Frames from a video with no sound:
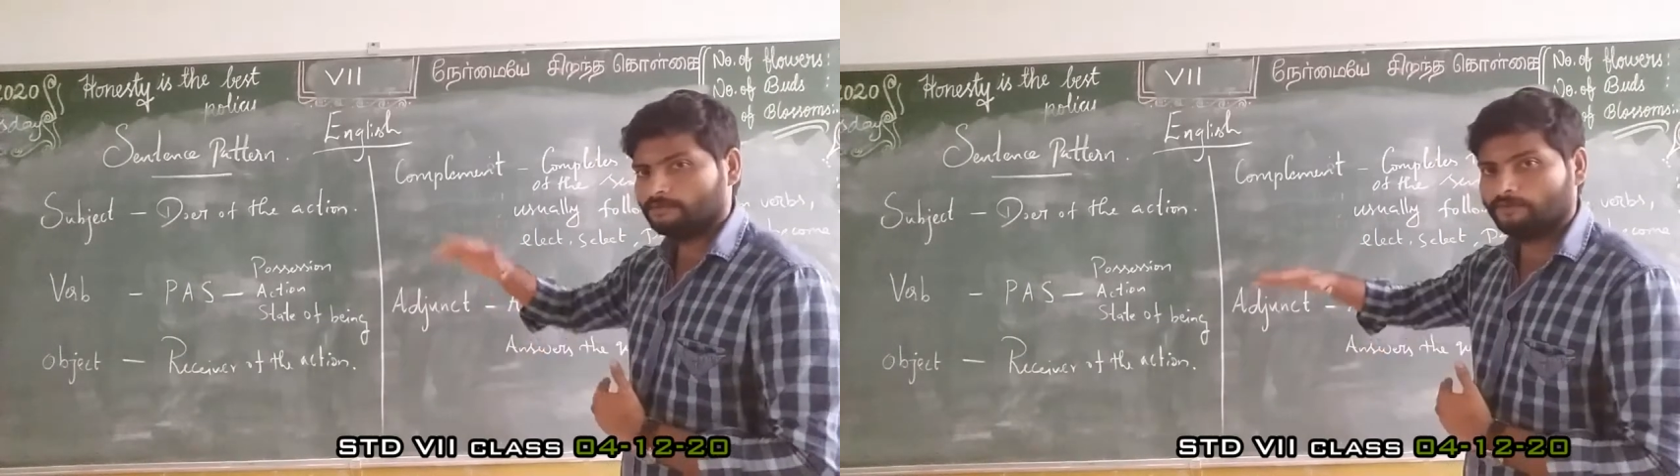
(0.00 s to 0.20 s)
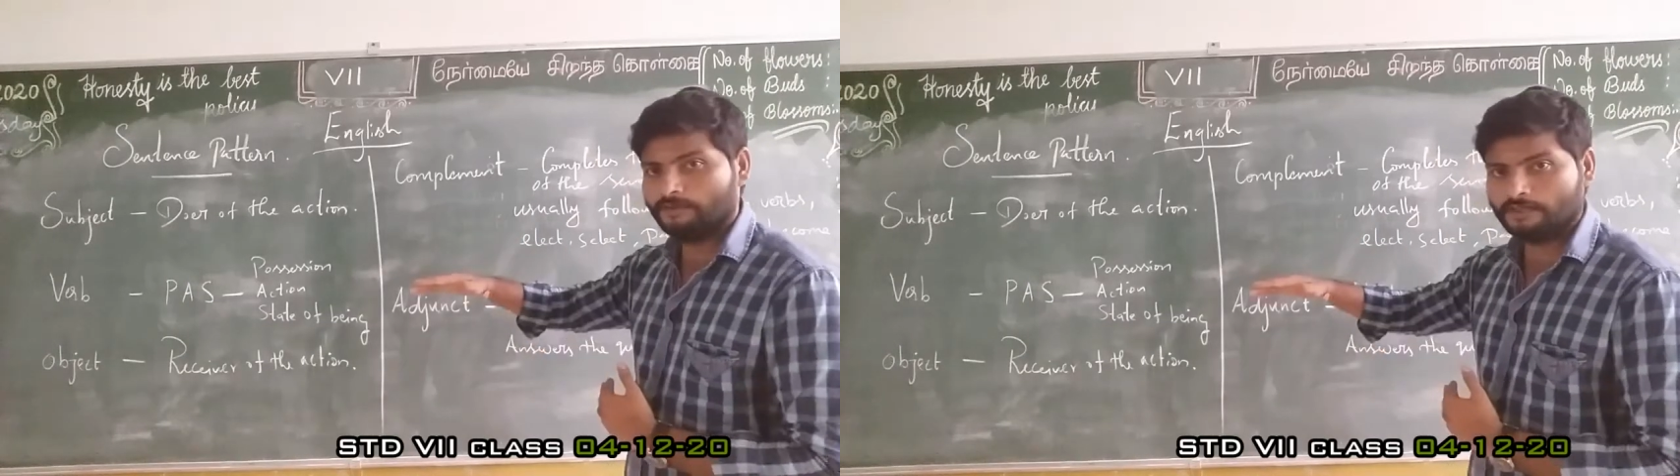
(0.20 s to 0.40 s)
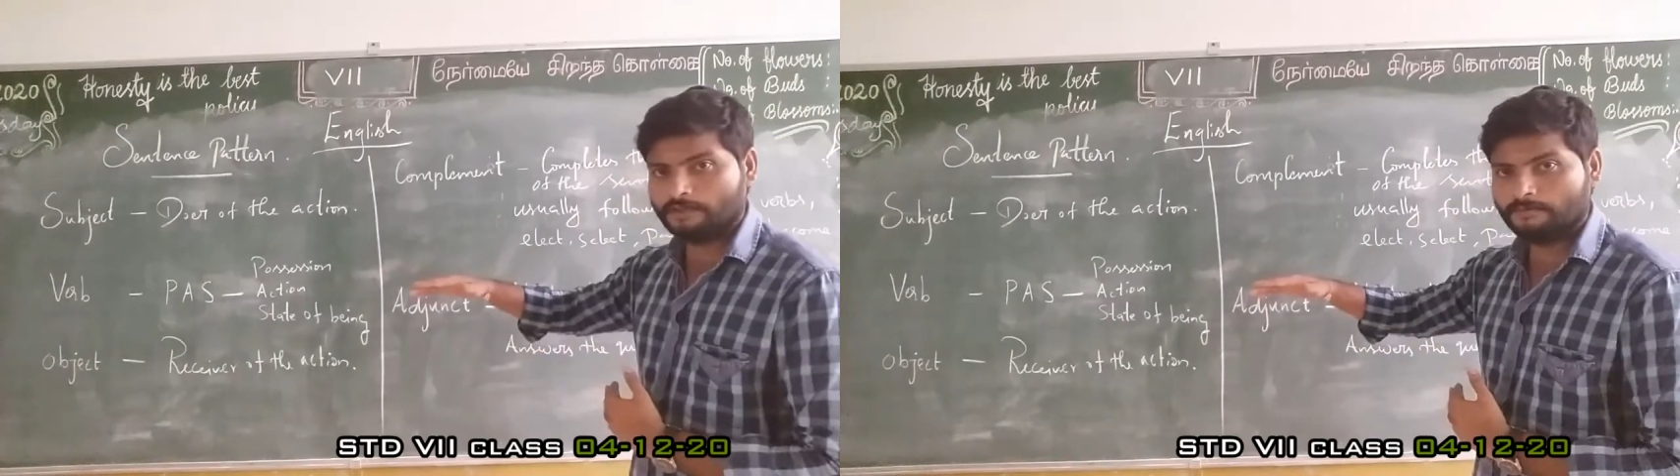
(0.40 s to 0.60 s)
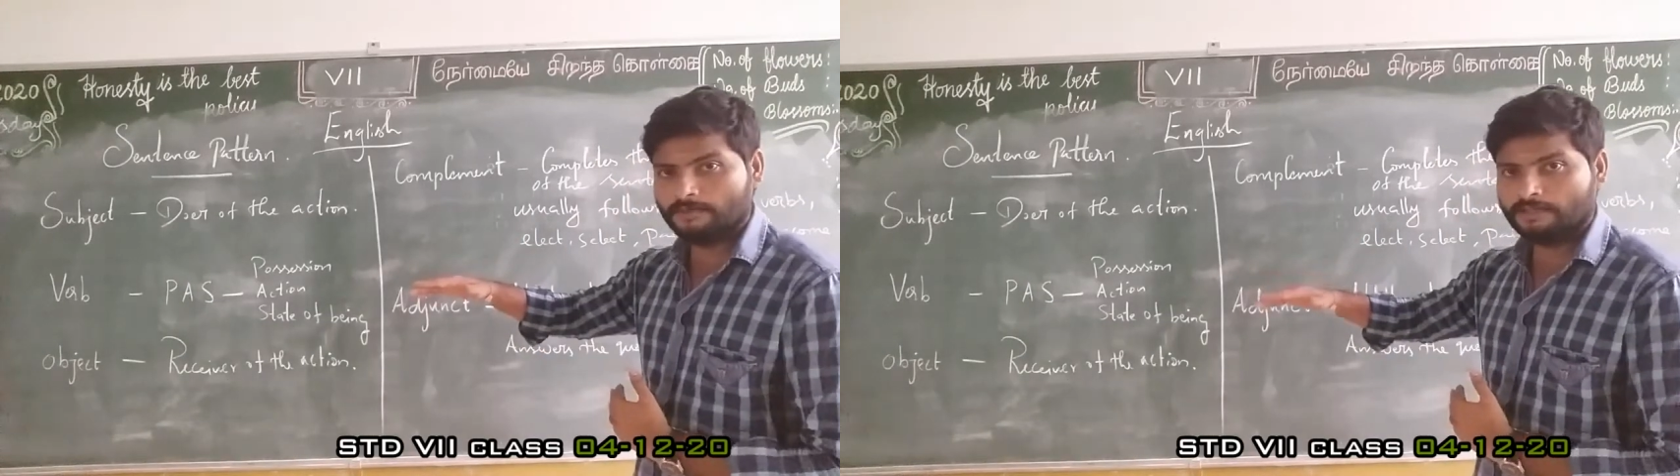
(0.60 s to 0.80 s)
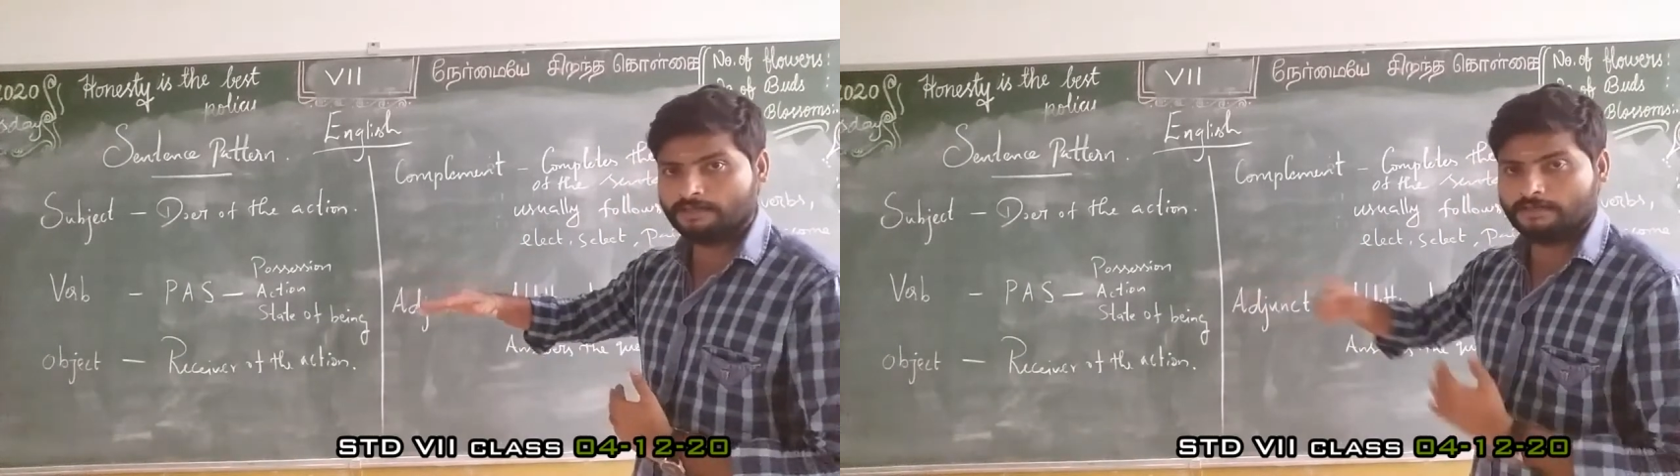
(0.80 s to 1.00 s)

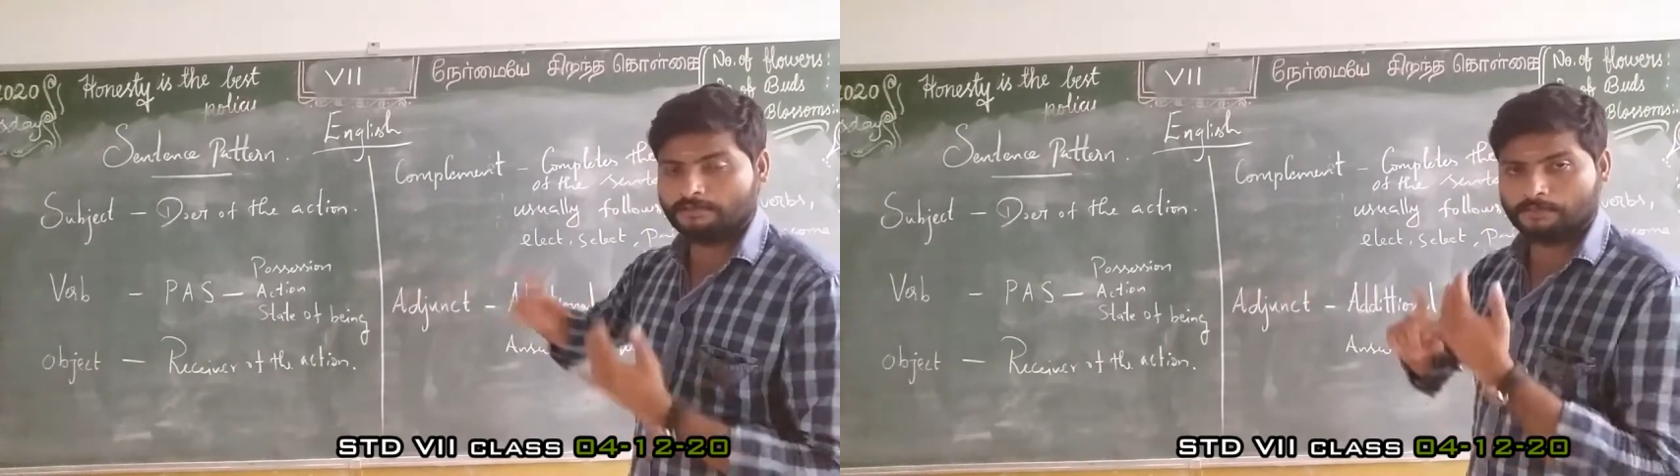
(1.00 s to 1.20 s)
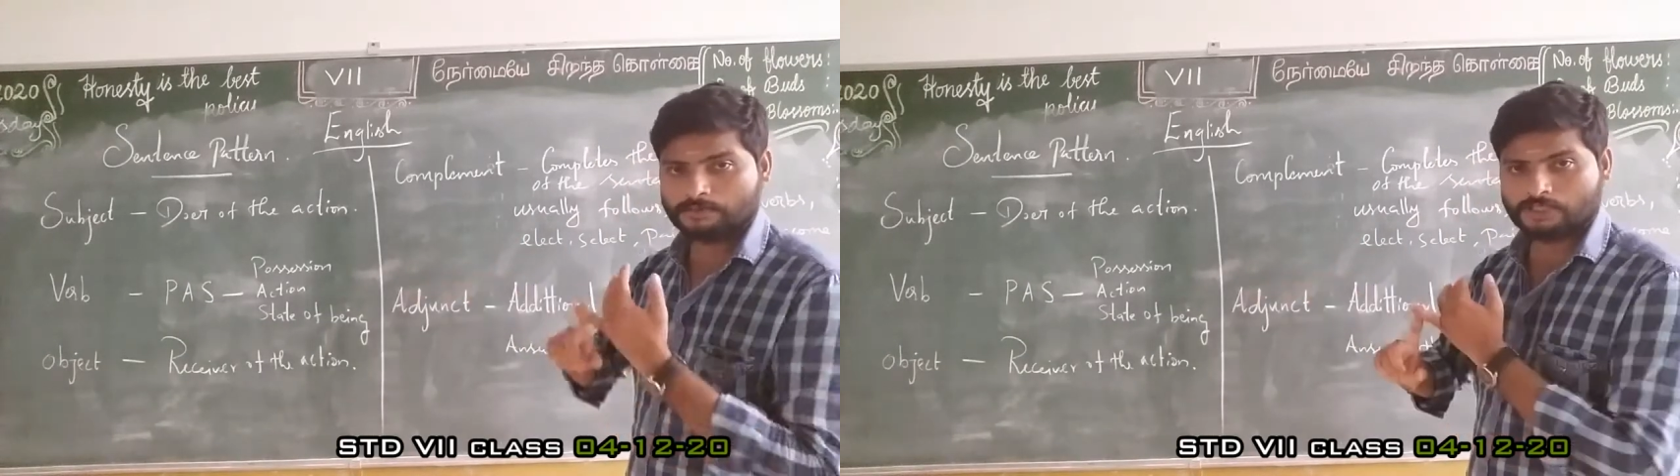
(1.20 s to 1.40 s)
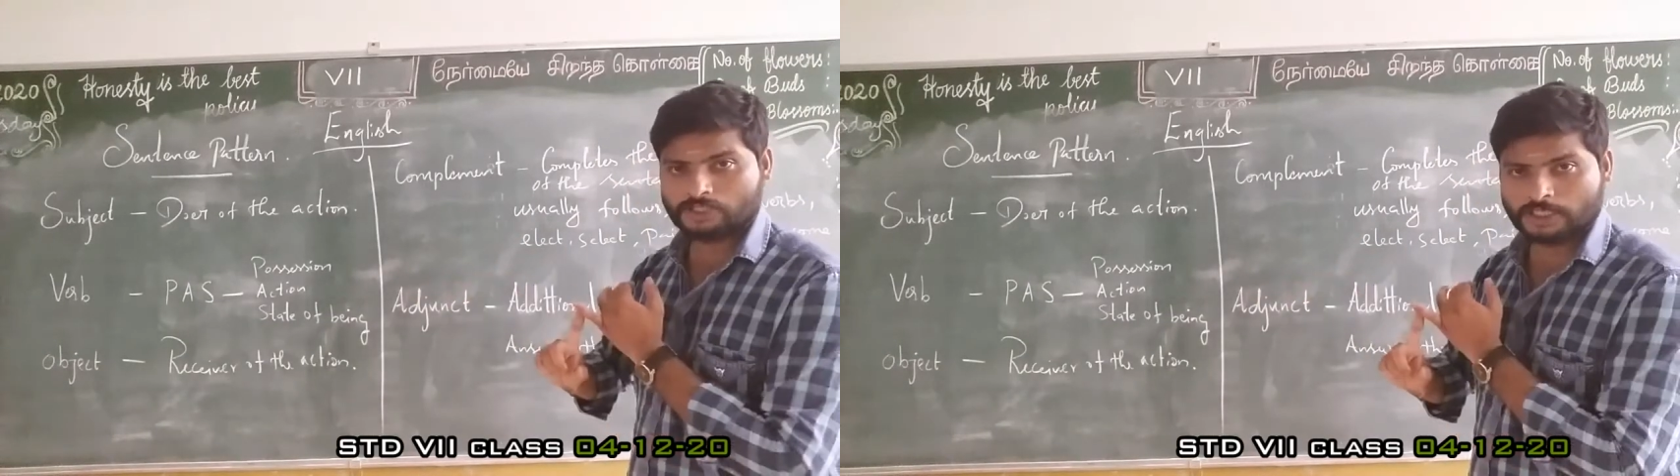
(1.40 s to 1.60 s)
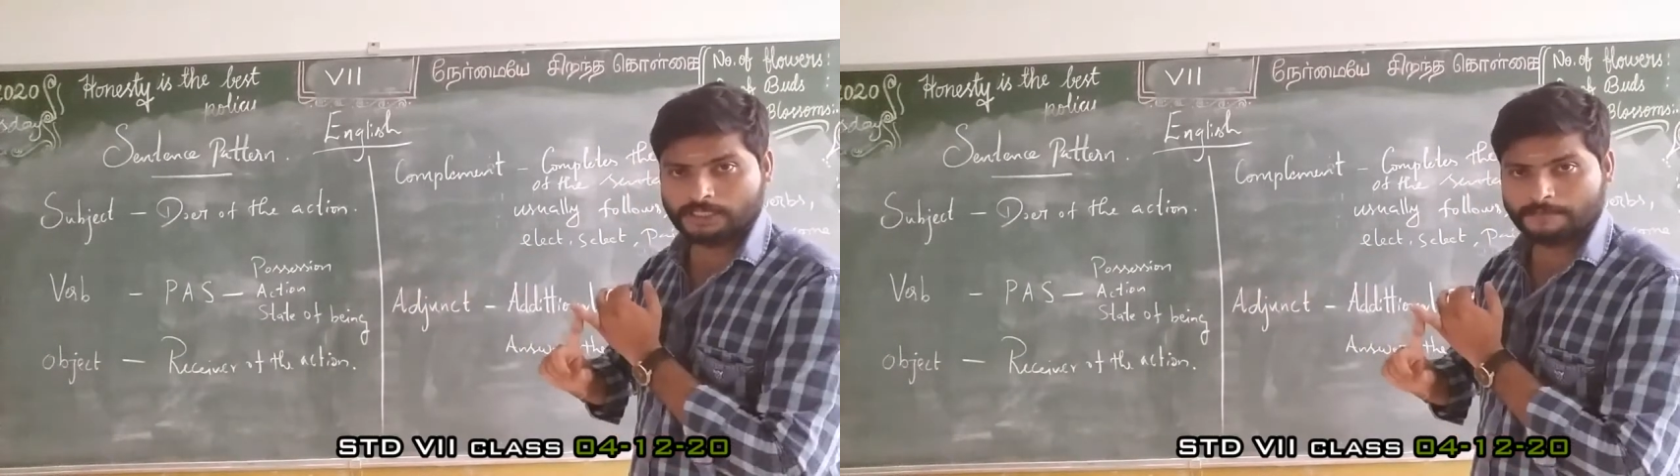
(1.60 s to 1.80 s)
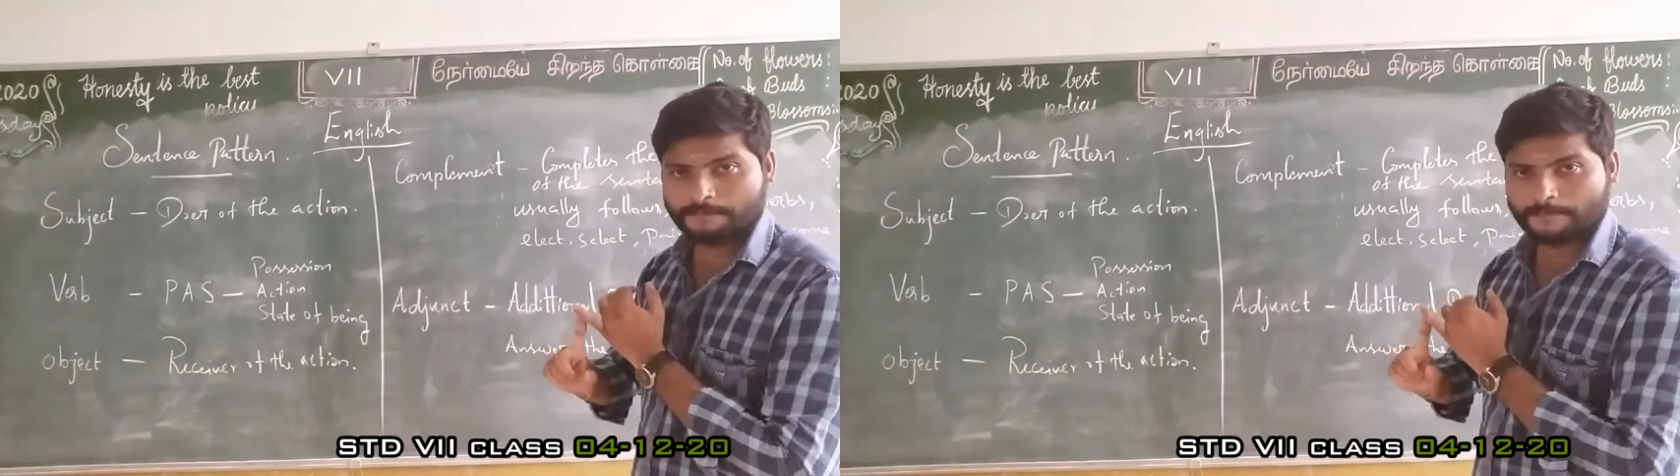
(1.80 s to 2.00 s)
verb, possession,